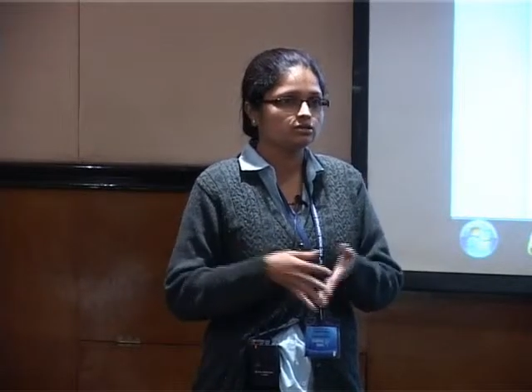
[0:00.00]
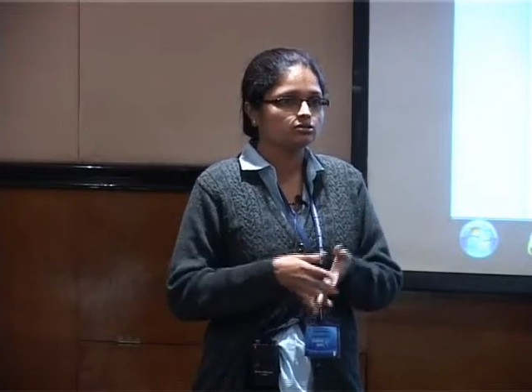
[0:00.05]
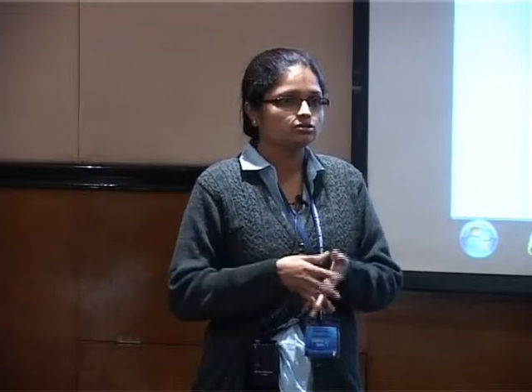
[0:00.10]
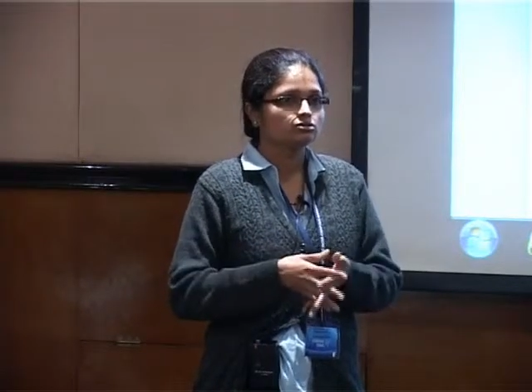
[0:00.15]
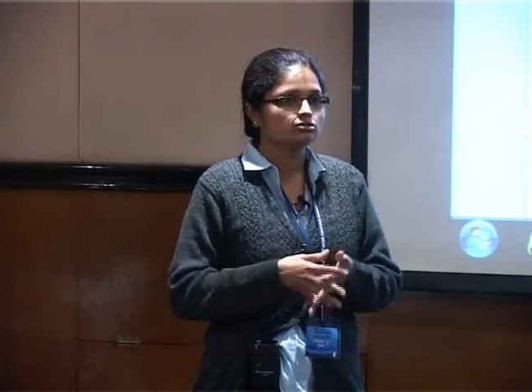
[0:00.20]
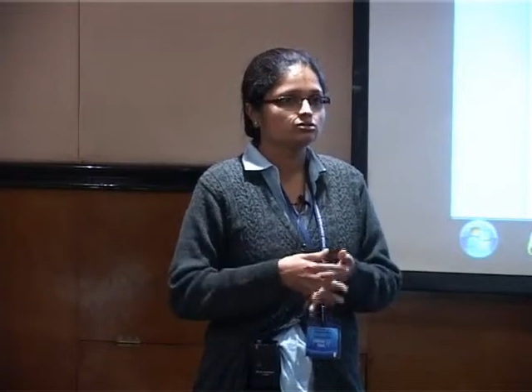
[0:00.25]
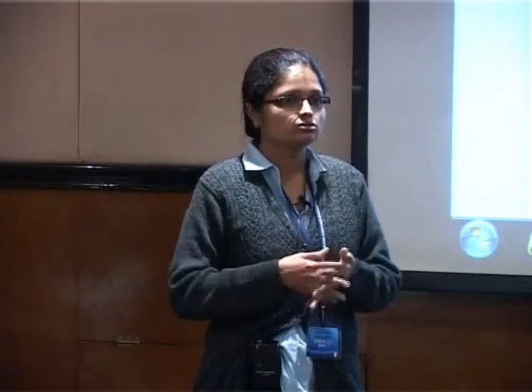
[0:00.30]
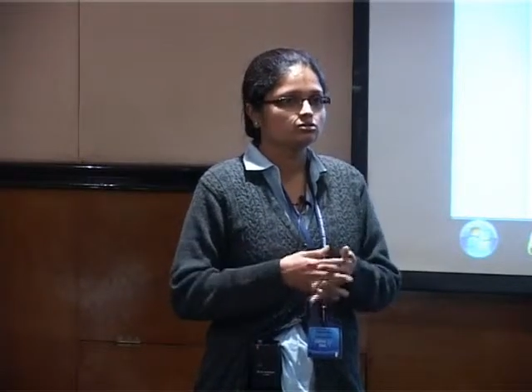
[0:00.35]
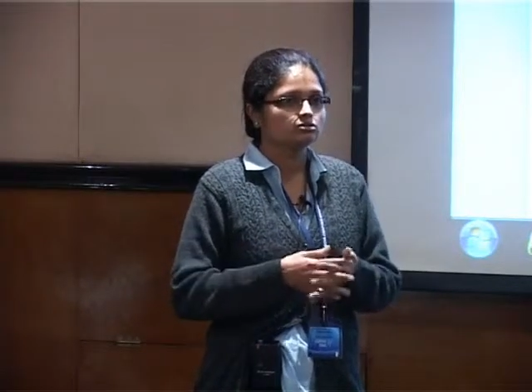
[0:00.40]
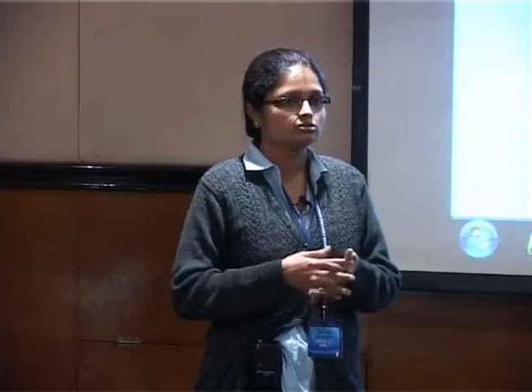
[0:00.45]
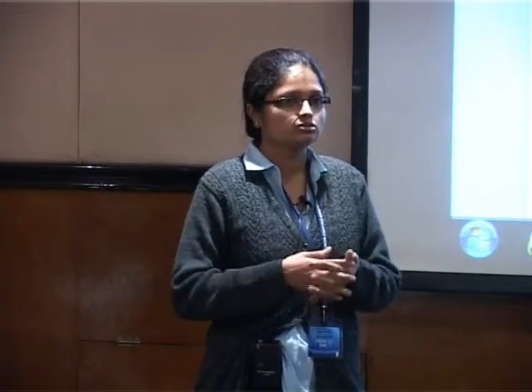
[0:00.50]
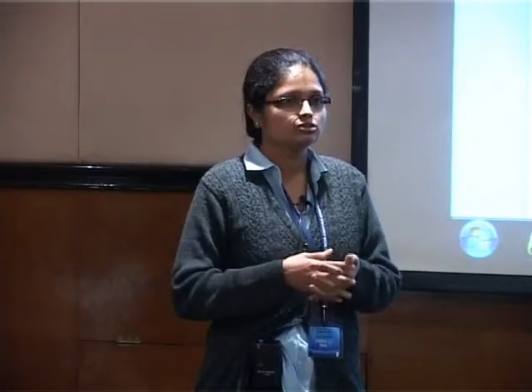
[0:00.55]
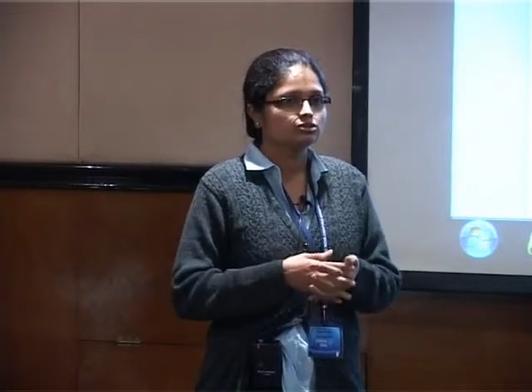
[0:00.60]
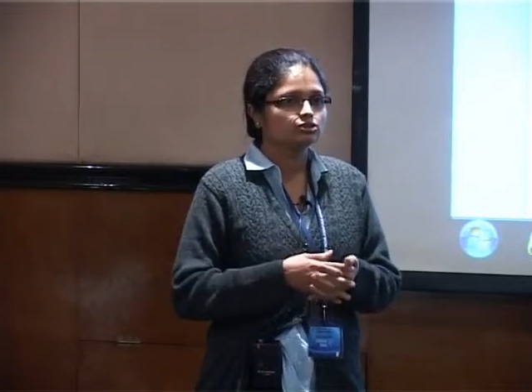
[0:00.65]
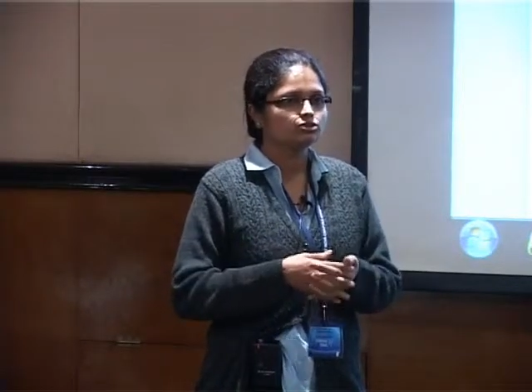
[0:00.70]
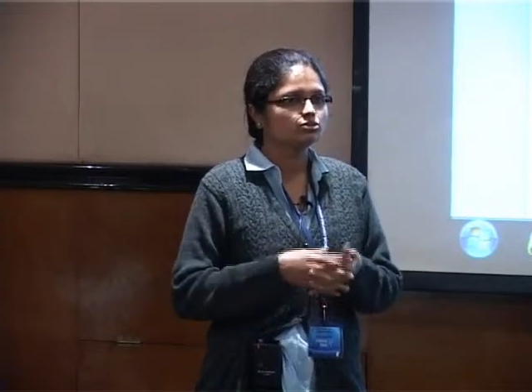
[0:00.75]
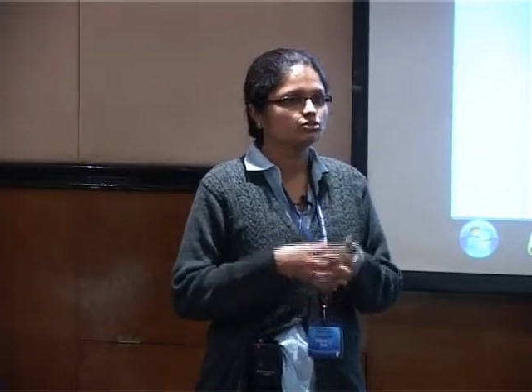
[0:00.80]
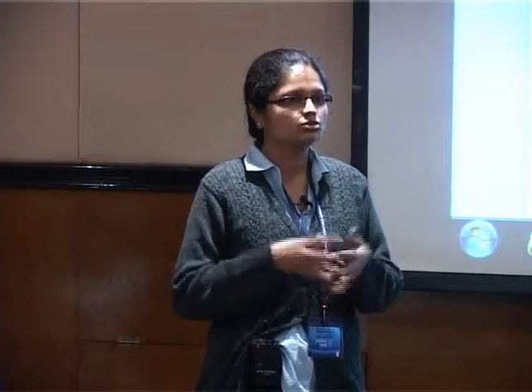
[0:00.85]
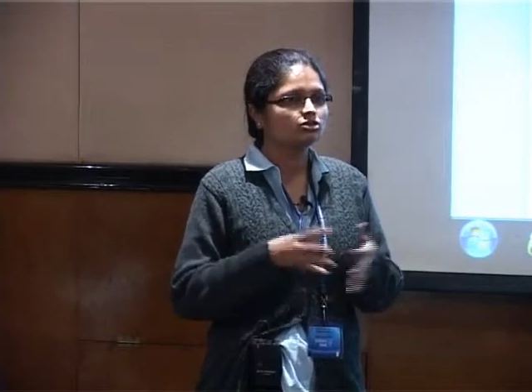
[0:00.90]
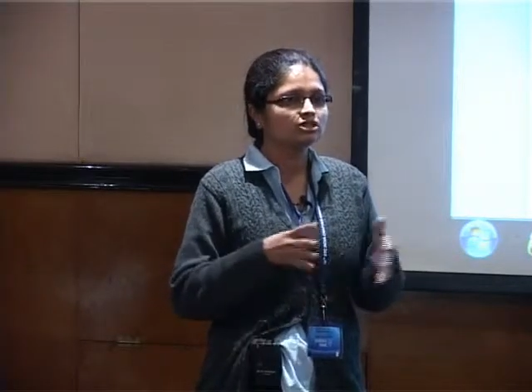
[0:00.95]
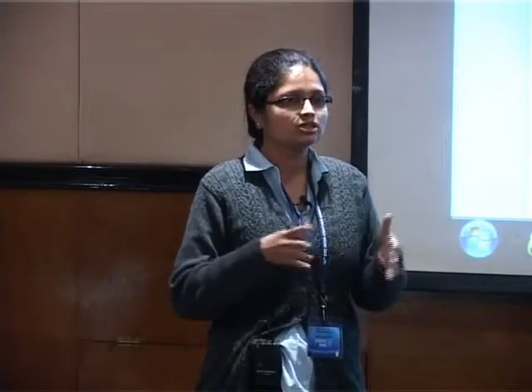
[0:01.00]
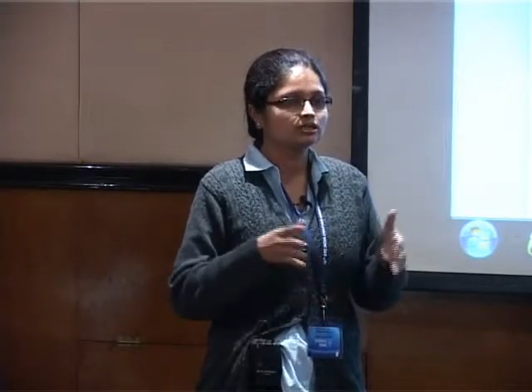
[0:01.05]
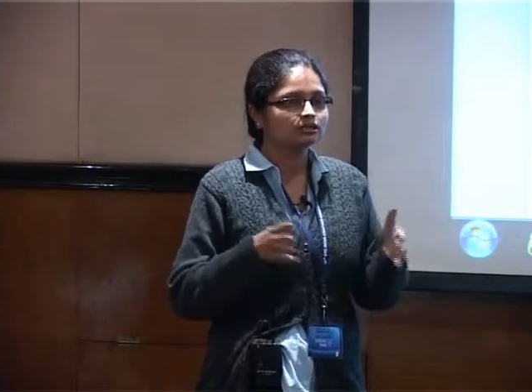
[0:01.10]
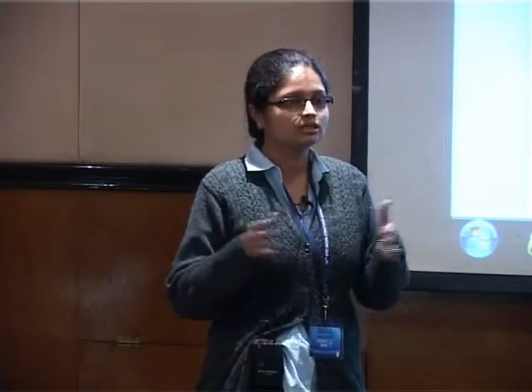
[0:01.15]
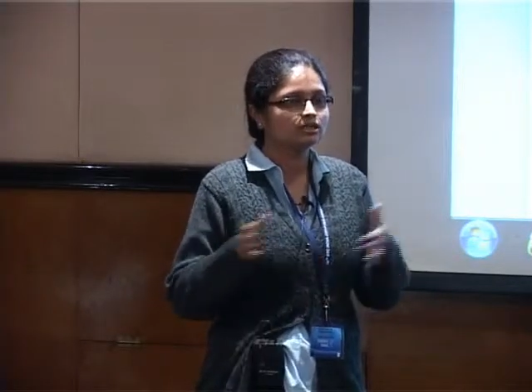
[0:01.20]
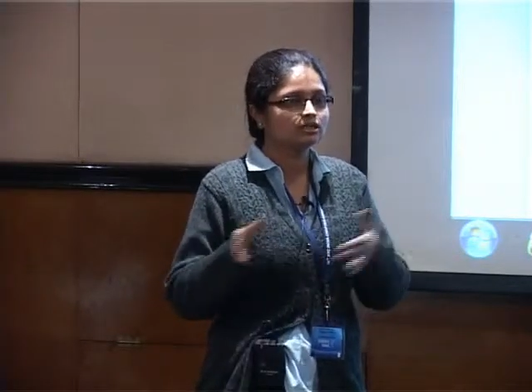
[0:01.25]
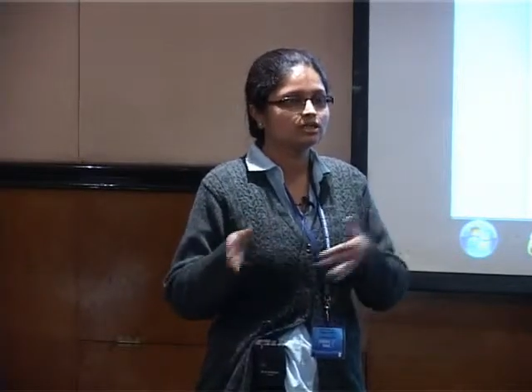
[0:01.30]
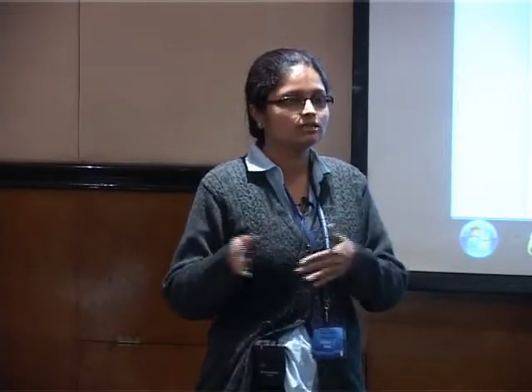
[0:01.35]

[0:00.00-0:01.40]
So you don't generally